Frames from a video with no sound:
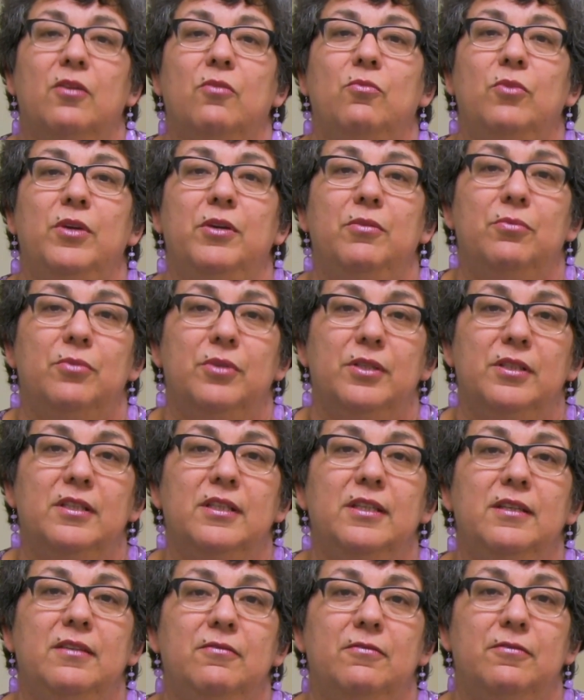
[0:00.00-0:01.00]
We
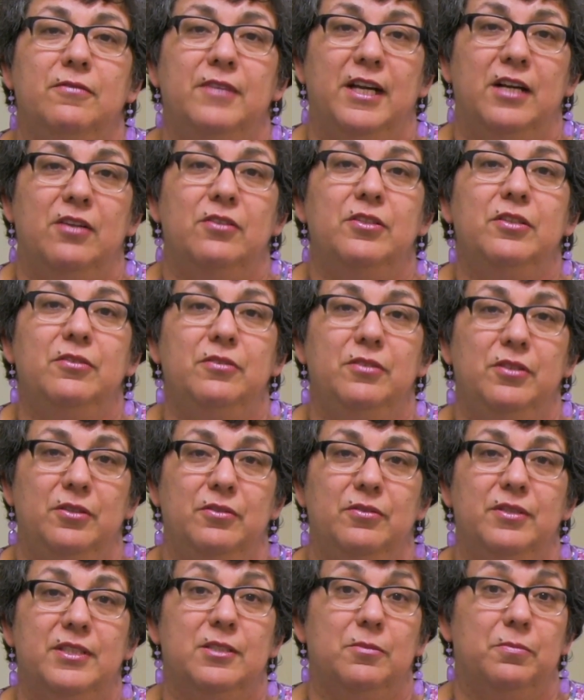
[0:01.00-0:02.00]
really value
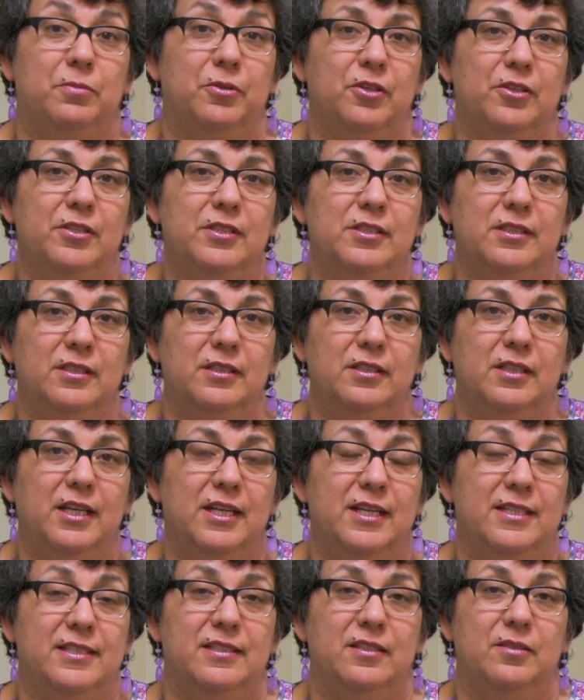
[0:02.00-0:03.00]
you as a person
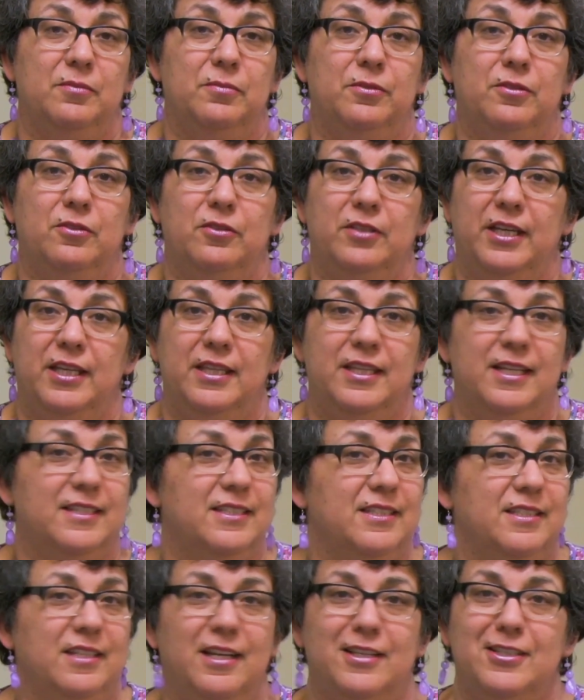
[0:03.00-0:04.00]
and as an employee.
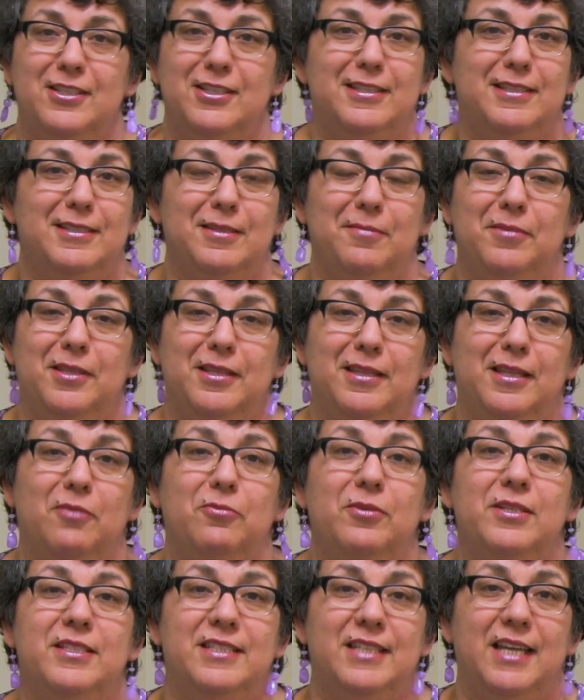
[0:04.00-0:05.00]
That's not just something
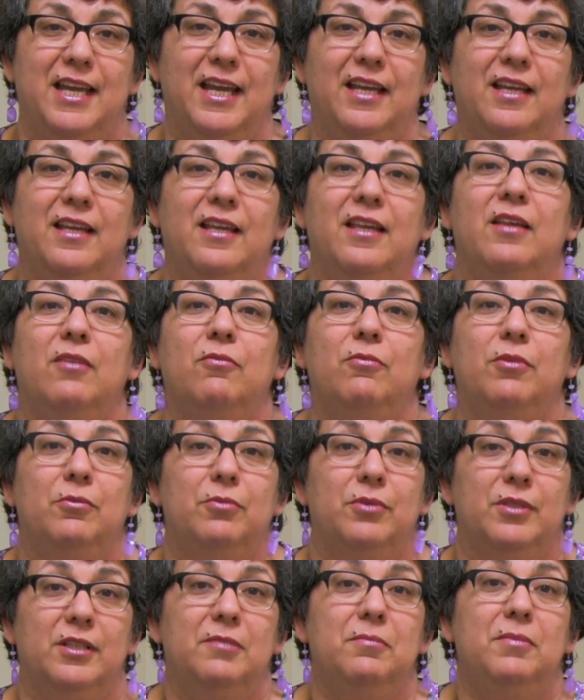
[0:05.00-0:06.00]
that we say, we
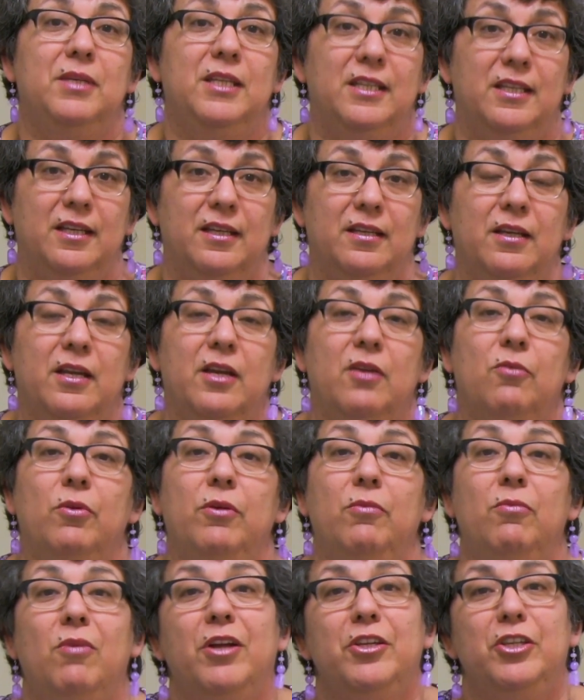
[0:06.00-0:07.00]
really mean it.
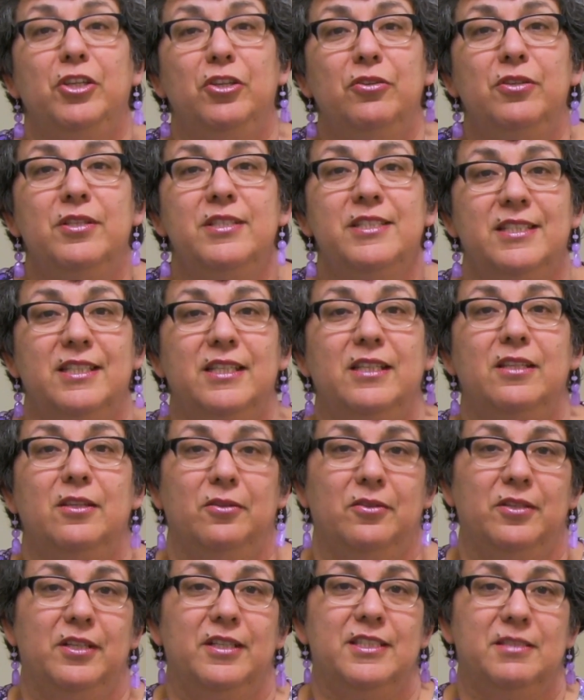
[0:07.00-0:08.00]
We want you to see,
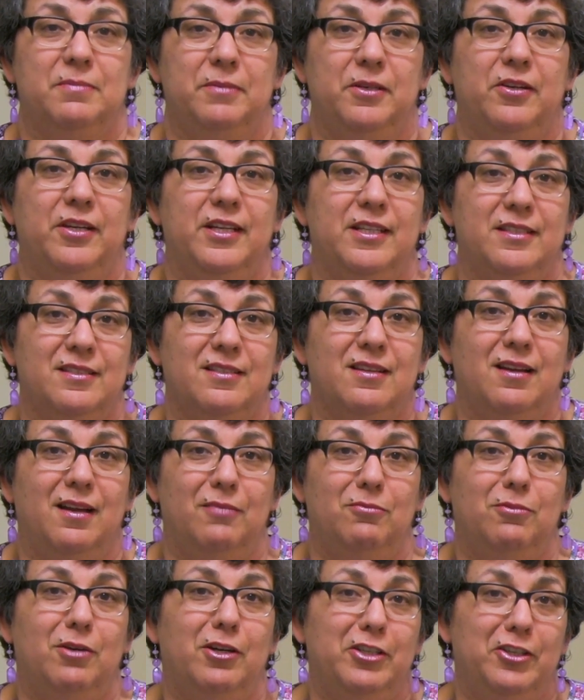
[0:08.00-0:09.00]
know, and experience
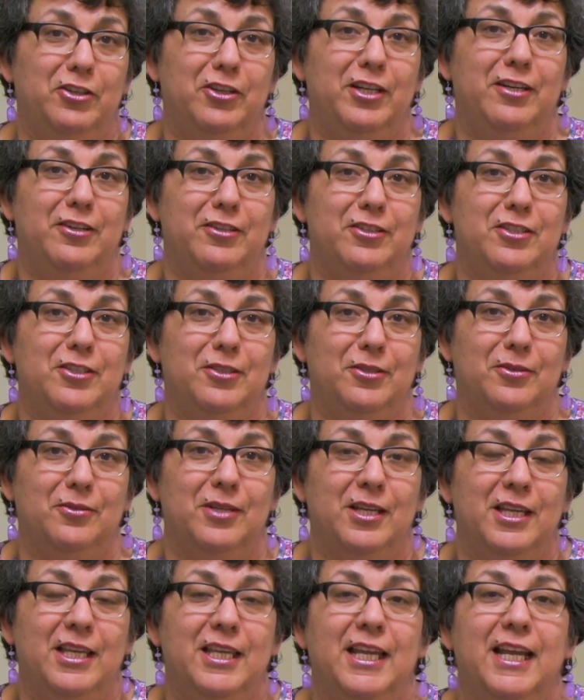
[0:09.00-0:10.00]
God while you're here too.
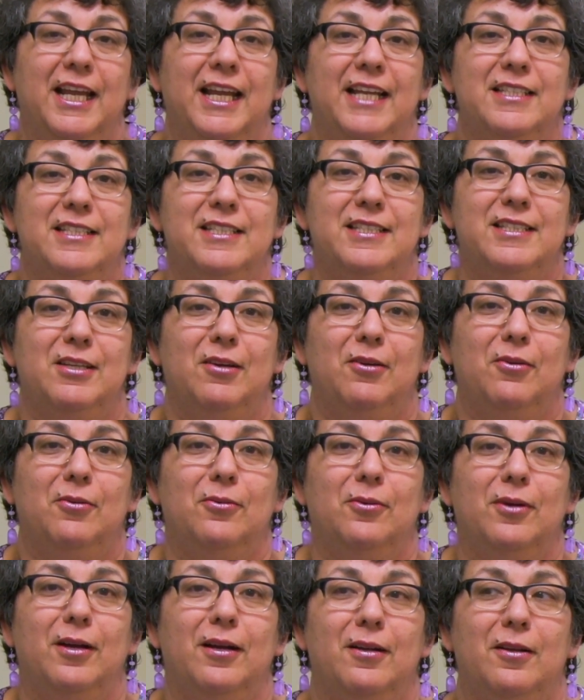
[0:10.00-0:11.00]
And
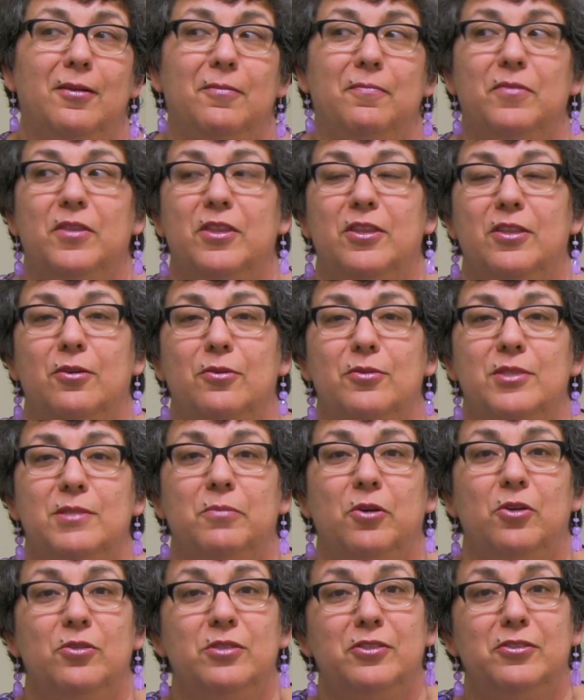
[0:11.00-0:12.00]
so those
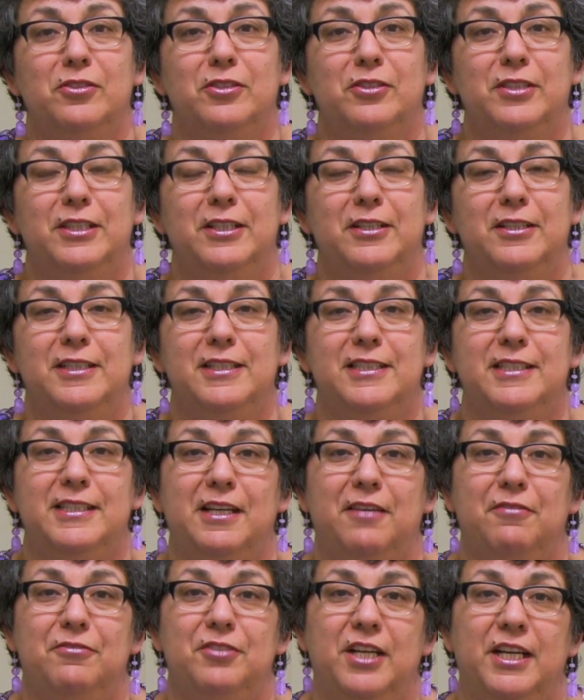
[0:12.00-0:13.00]
posters are there in the
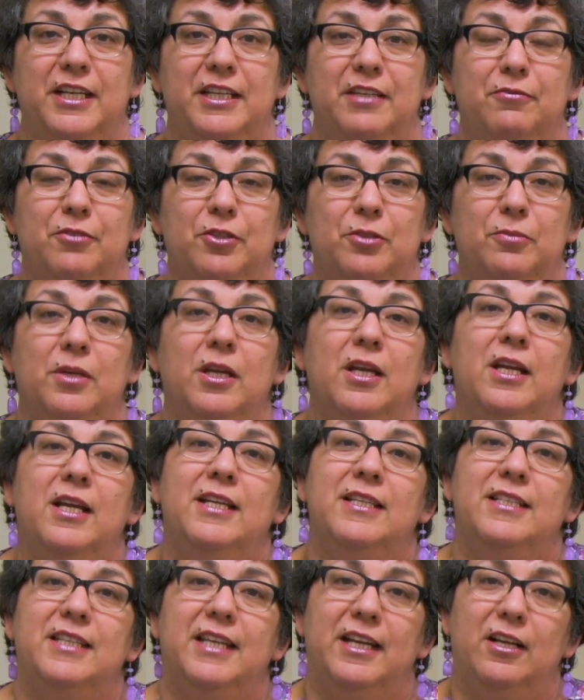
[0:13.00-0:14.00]
staff dining room
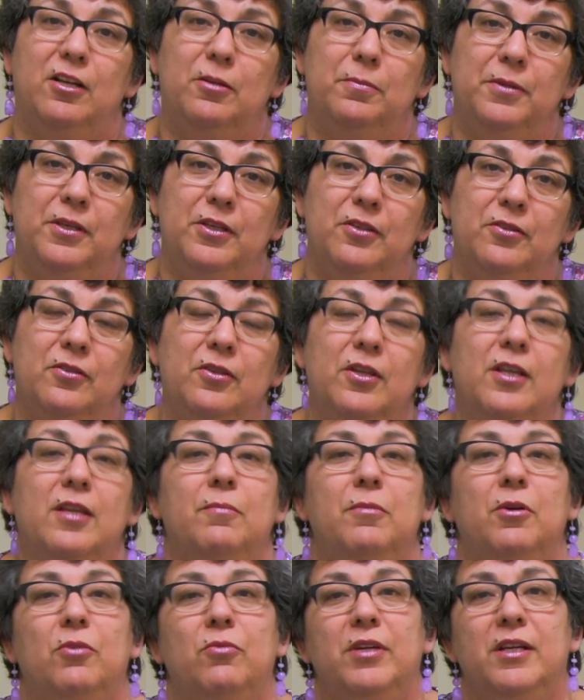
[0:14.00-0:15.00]
to help you,
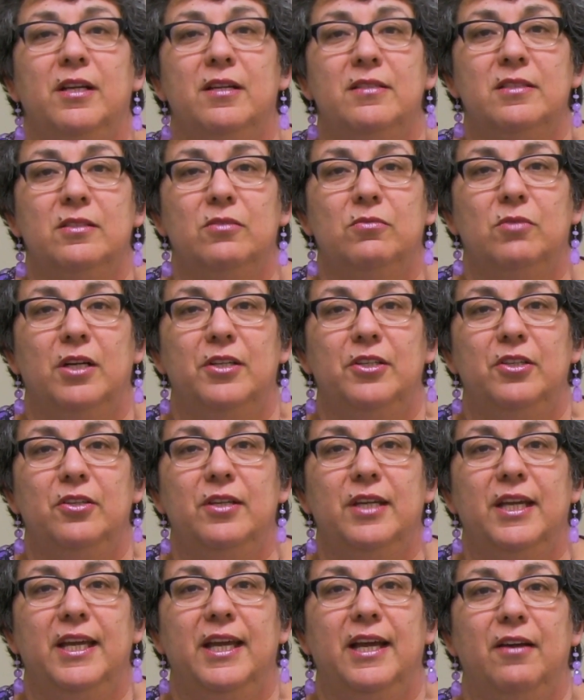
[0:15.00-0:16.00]
but we also want you
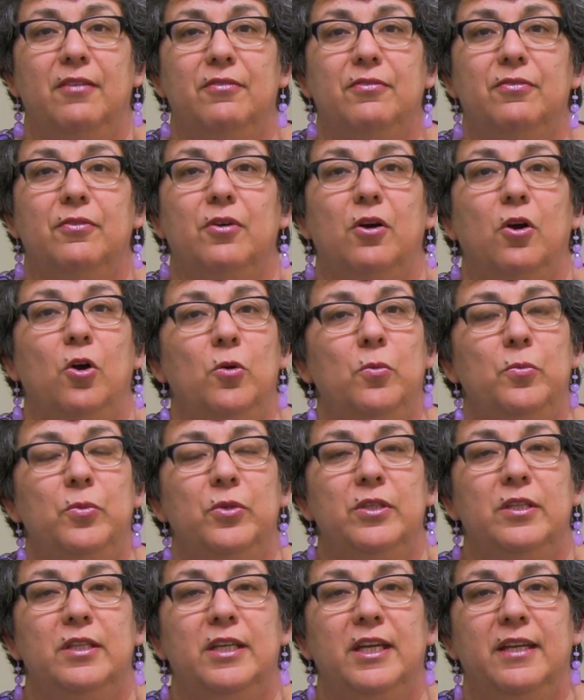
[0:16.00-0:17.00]
to have
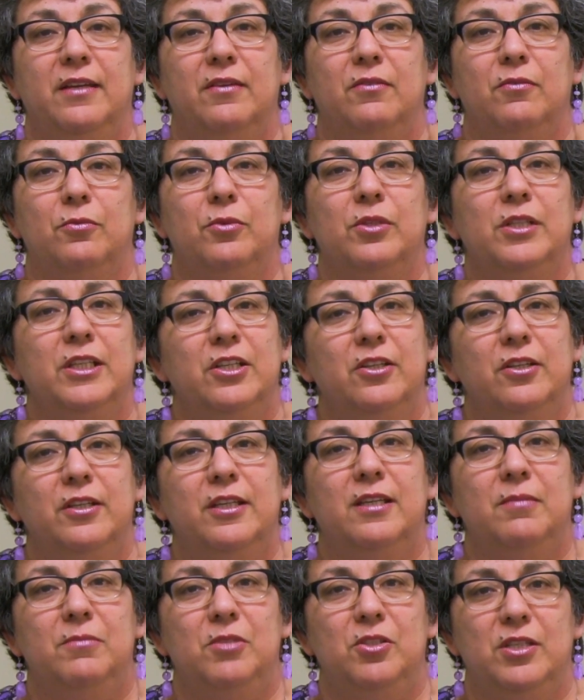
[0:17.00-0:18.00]
open and really good
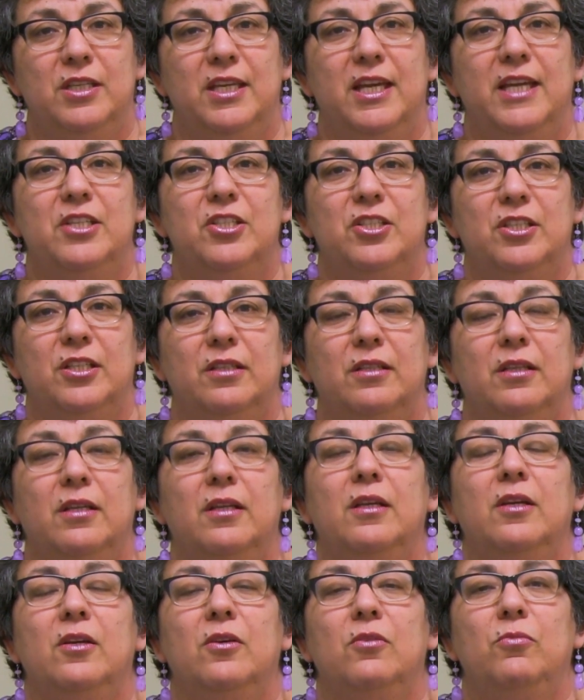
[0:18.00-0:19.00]
communication
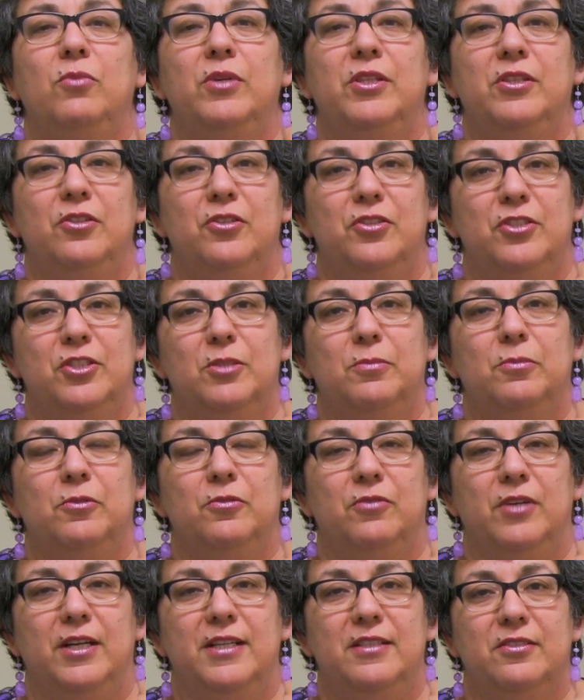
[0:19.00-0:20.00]
with your
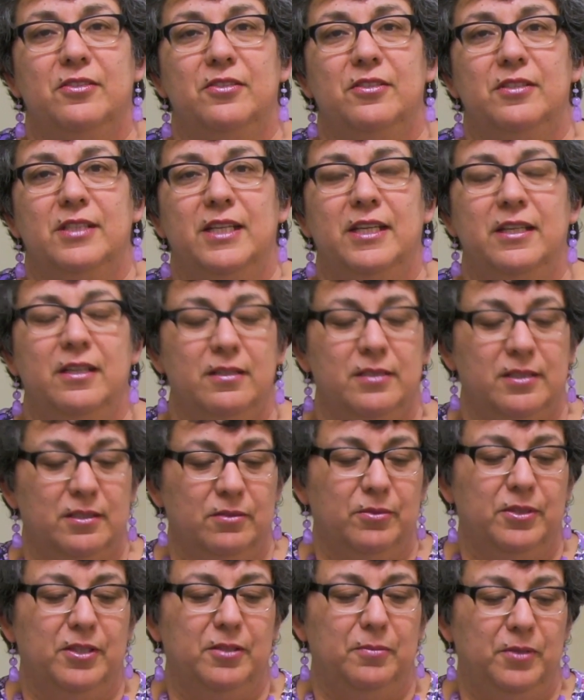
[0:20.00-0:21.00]
supervisors and
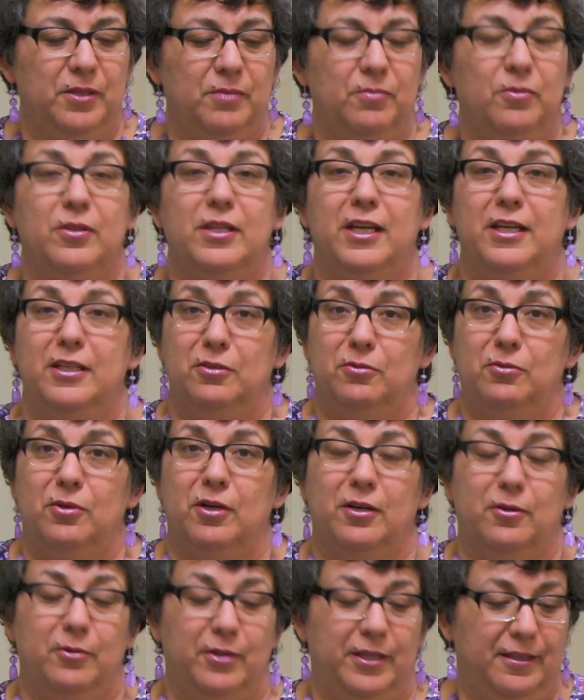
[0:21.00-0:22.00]
also with the people that you
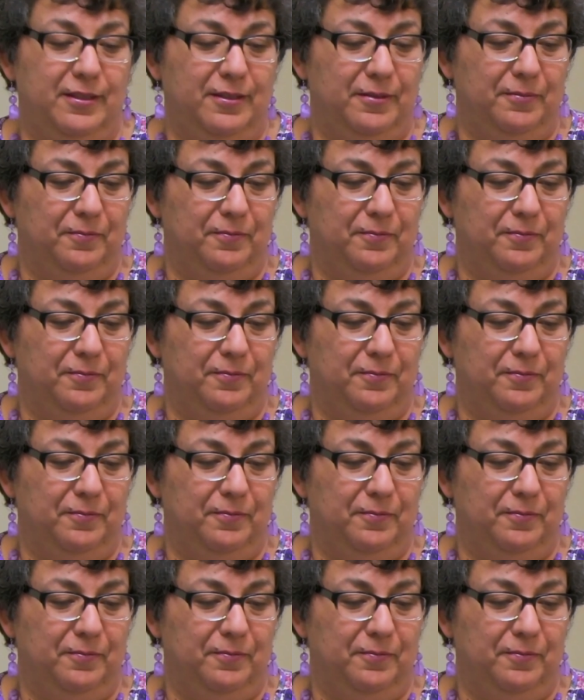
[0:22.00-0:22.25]
work with.